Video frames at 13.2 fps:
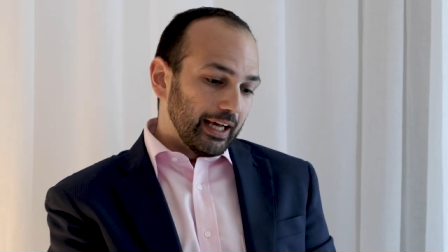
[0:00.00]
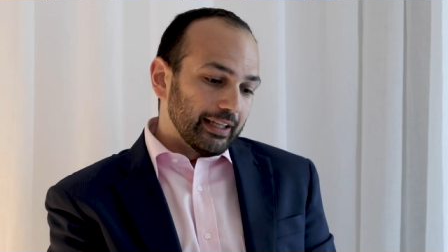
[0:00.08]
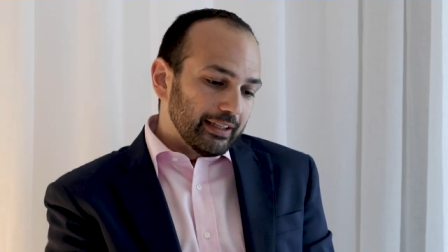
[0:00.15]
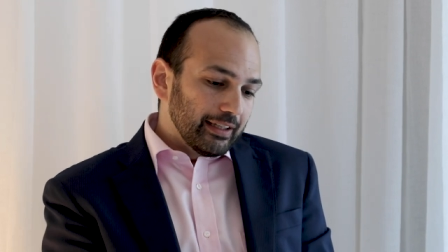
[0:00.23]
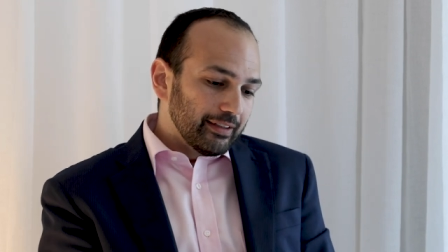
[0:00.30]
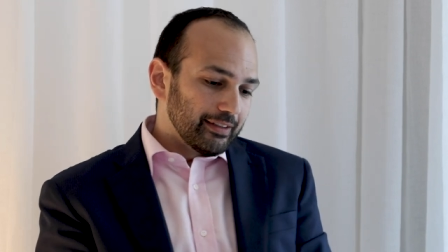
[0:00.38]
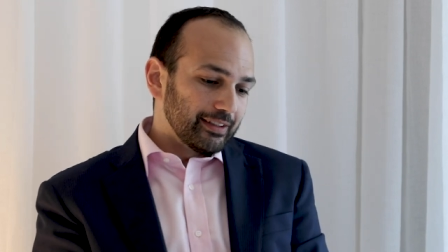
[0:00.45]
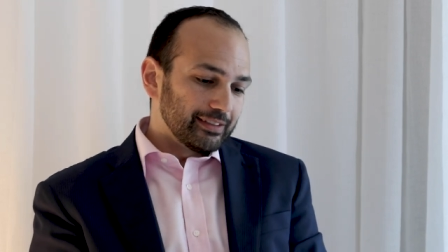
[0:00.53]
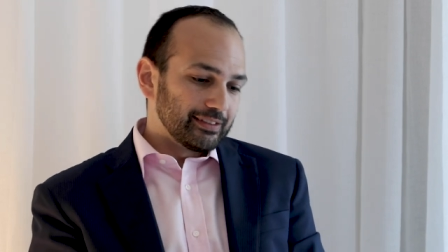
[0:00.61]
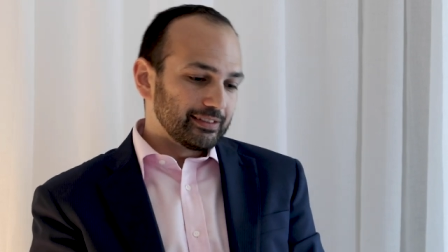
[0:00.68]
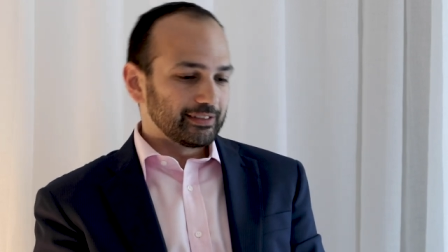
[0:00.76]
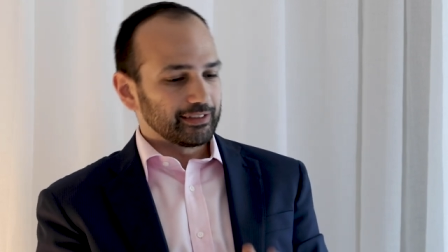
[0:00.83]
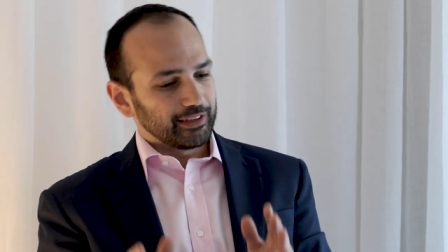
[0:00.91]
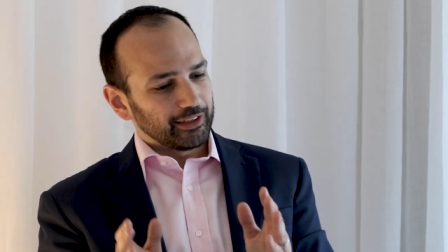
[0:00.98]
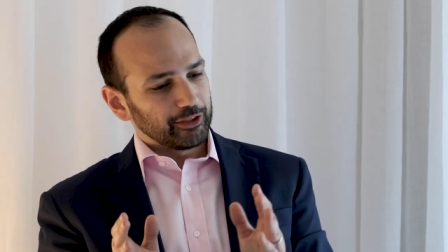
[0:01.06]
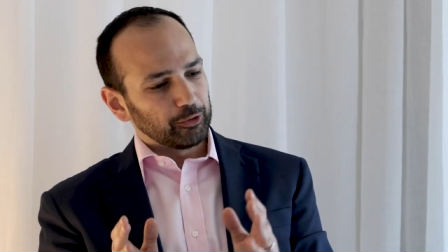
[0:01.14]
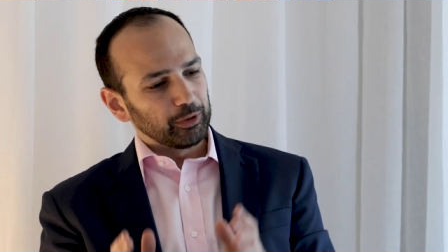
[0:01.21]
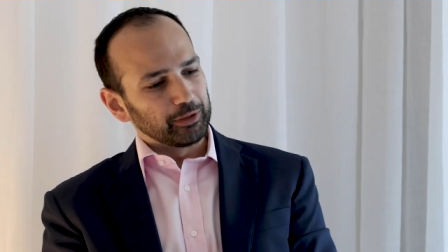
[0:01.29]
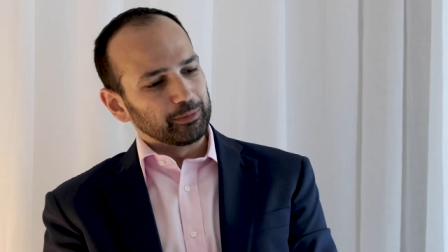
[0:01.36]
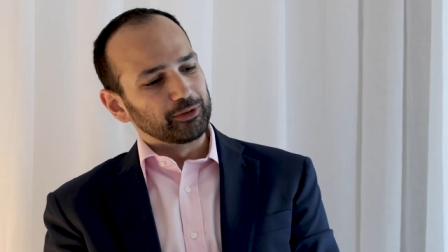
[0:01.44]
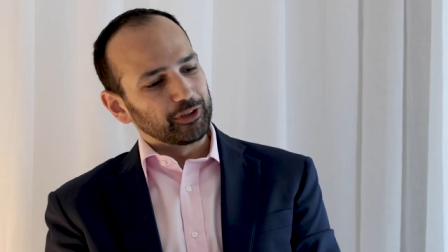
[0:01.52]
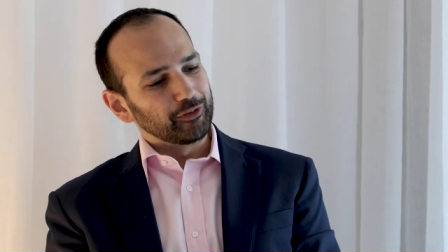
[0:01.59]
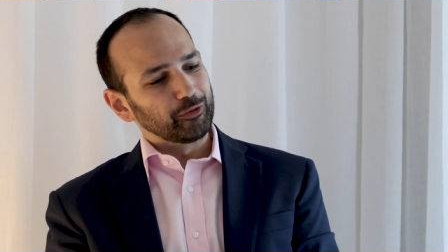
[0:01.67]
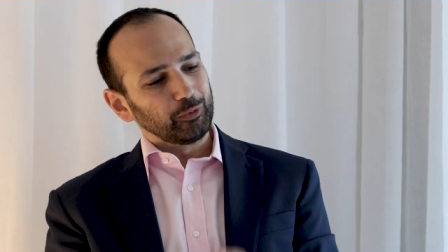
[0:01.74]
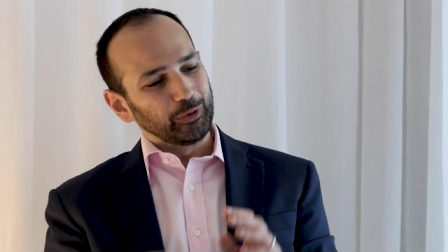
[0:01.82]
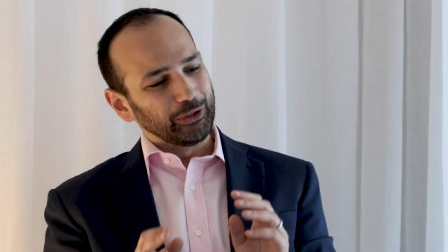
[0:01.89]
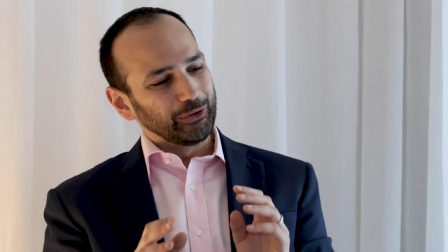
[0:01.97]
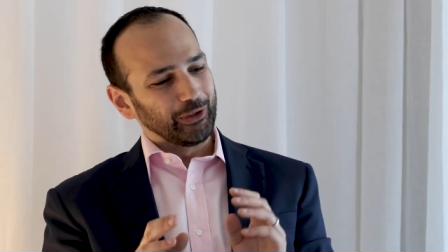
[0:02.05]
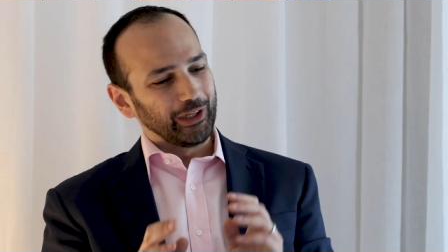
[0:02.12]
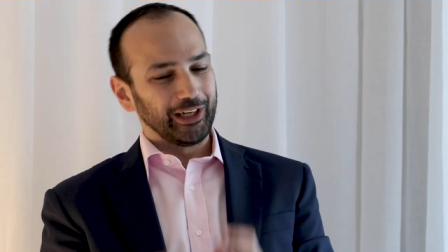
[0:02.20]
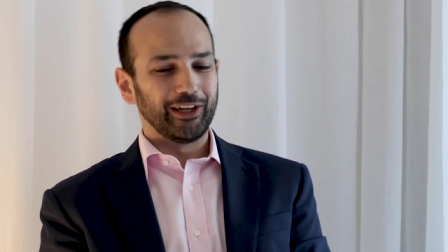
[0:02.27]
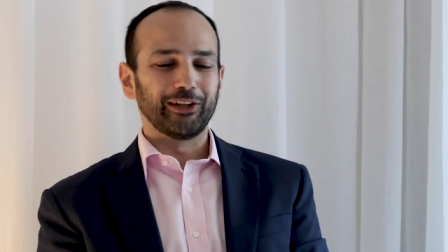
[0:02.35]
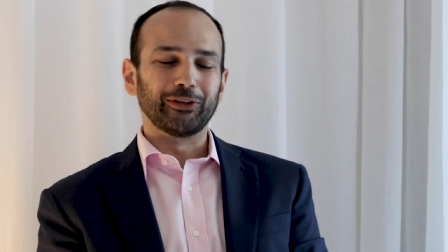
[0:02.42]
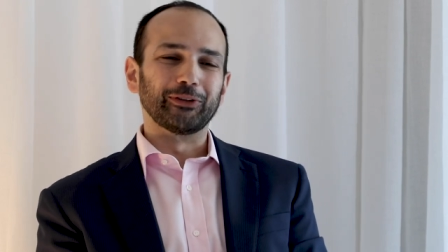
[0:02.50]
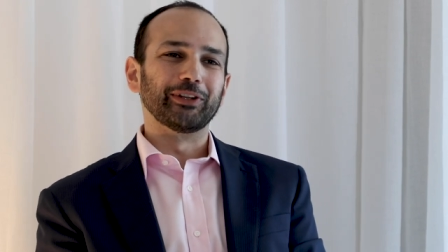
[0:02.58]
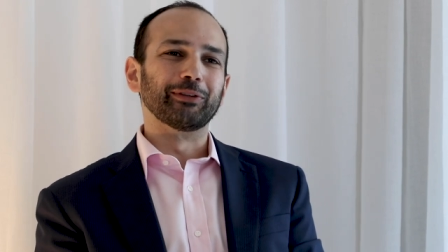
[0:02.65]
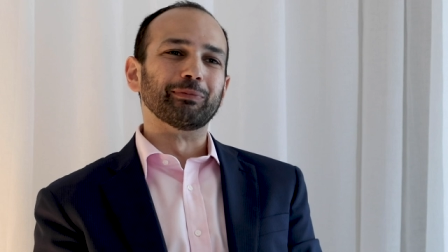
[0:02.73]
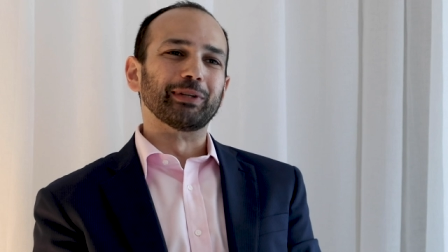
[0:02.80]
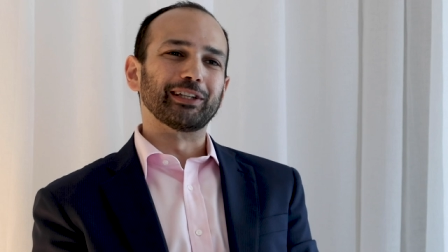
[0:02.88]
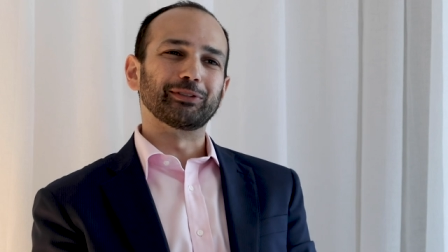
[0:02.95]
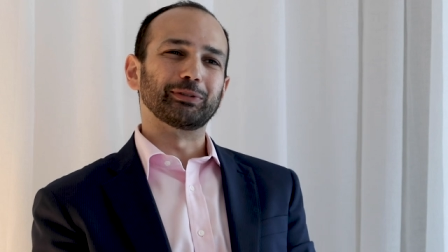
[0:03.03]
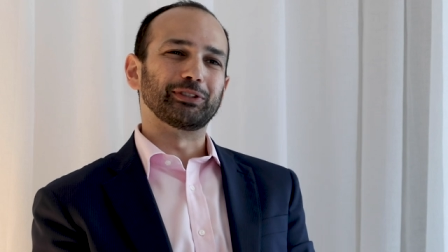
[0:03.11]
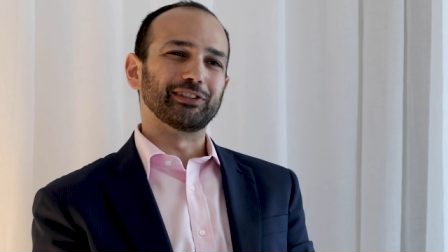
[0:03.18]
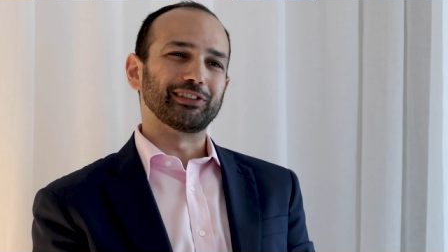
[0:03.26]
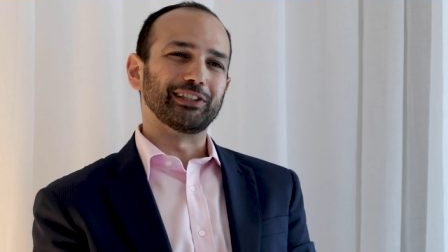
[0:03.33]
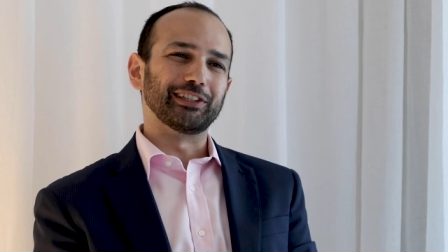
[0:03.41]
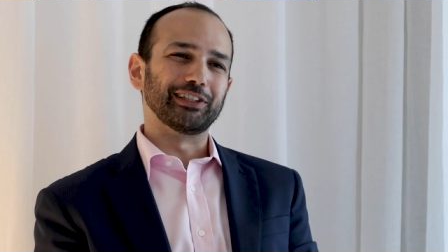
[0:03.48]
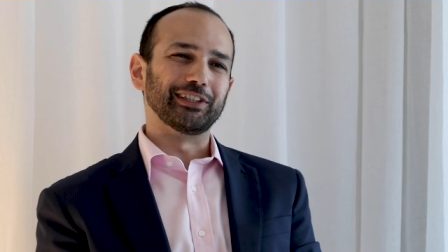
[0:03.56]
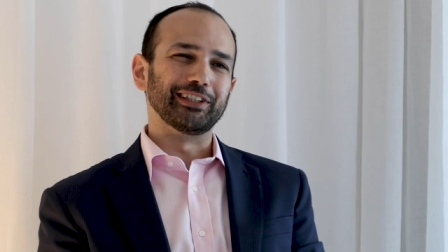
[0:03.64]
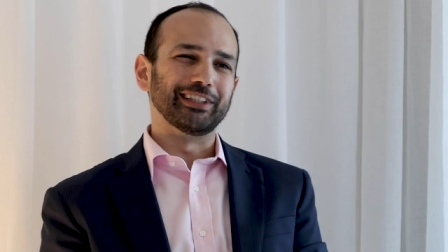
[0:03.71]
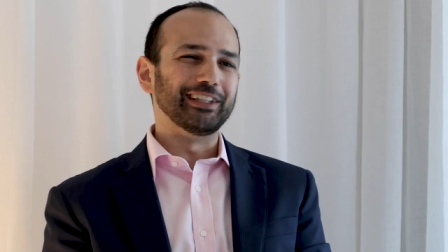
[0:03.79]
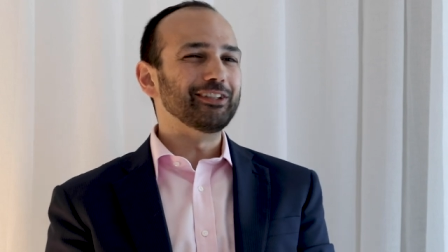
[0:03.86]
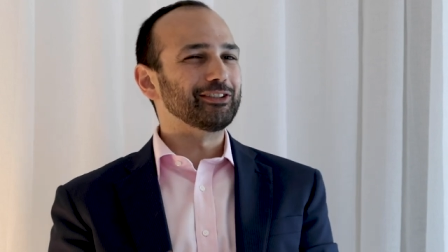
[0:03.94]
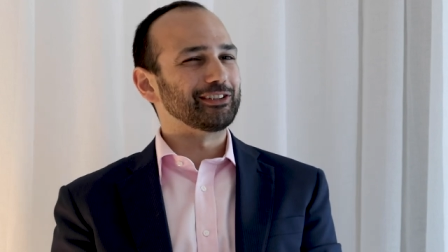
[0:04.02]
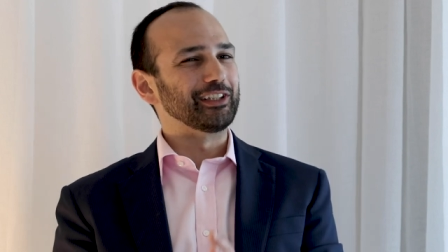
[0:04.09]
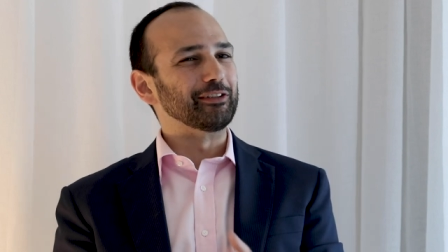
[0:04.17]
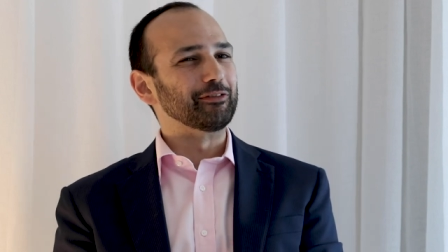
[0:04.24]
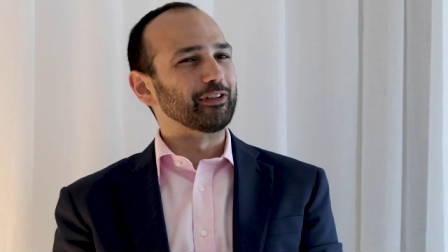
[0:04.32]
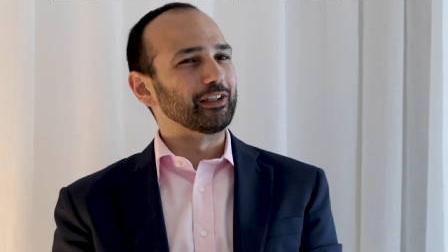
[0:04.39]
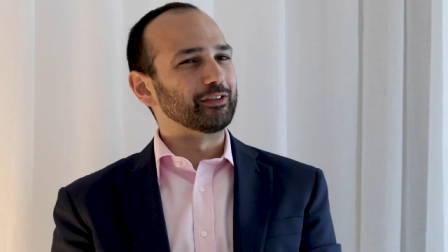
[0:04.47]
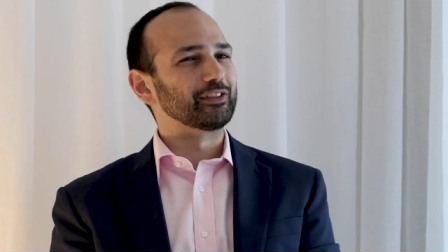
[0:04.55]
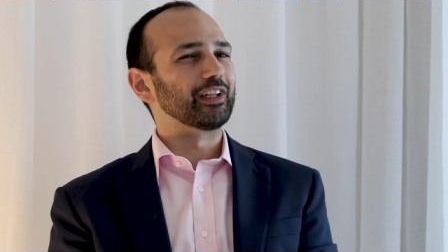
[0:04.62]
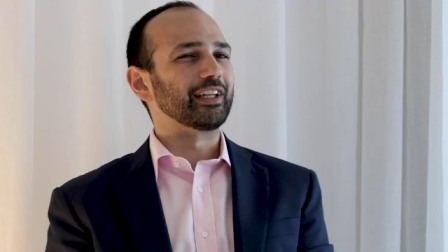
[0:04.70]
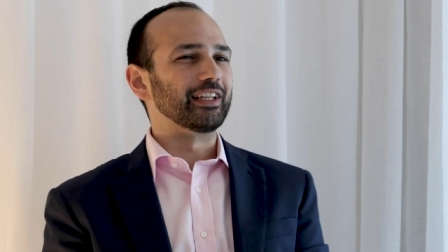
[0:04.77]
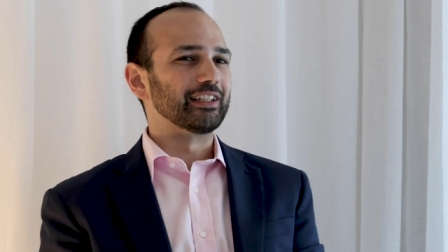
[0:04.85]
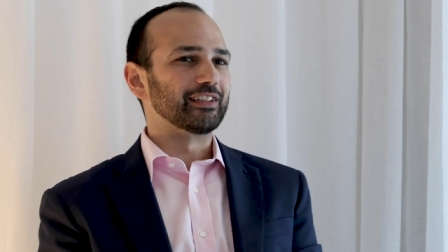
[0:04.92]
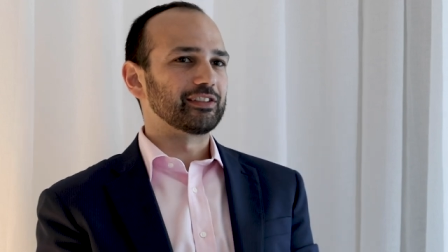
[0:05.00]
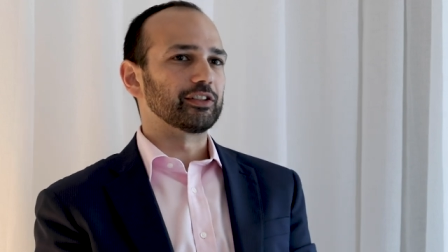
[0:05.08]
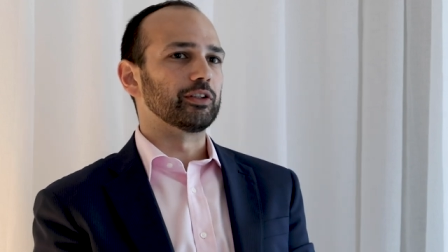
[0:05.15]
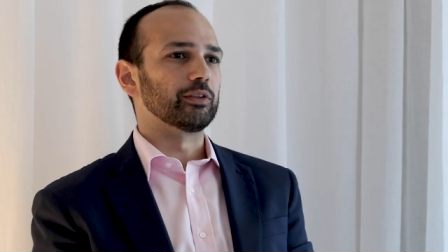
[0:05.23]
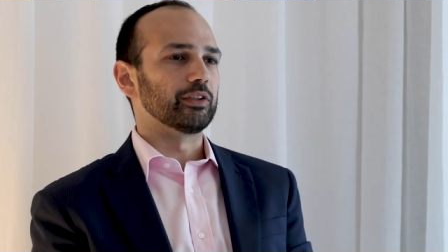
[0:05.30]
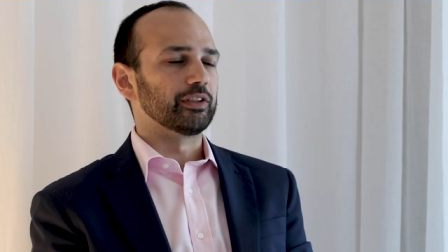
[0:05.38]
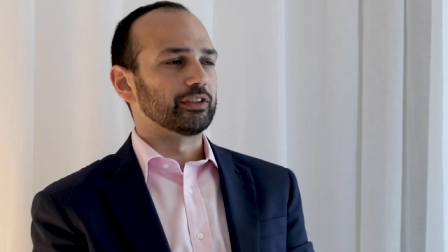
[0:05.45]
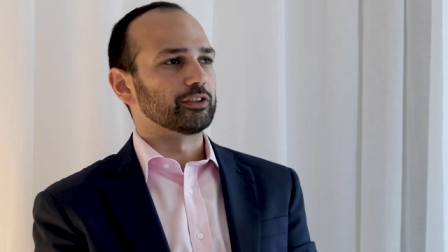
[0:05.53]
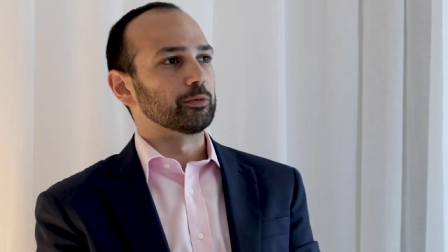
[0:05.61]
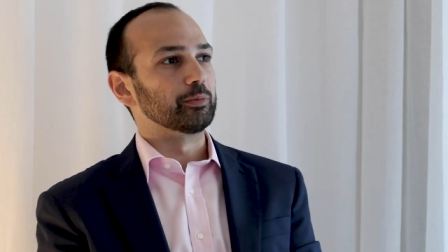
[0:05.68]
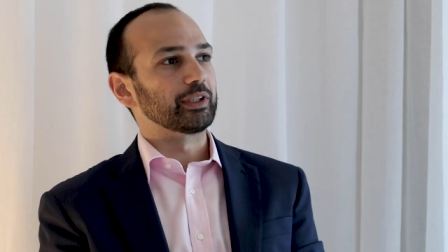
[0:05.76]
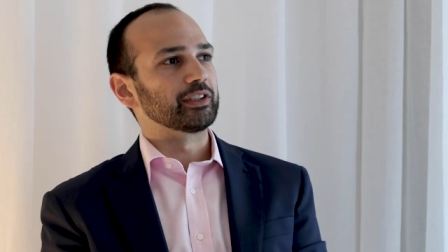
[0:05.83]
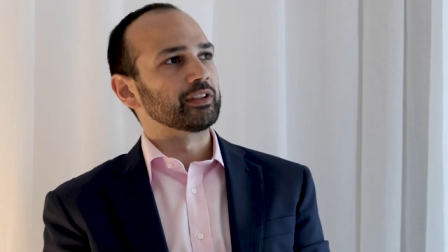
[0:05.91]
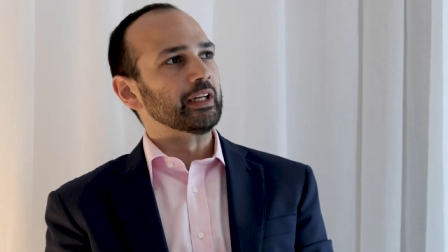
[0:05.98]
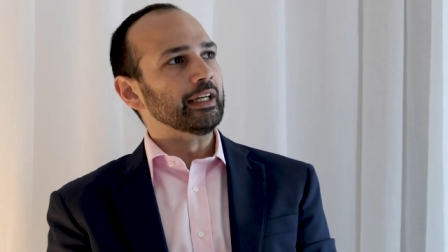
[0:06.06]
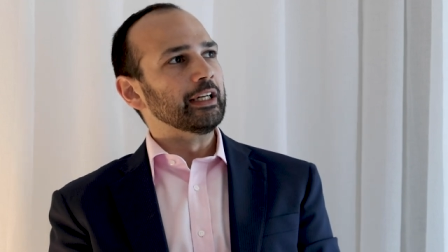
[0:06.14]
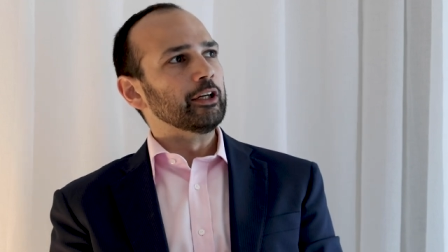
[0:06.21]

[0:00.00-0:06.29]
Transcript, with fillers: And then there's uh, quantum software or algorithmics, which is uh, an interesting field of study in its own, on its own because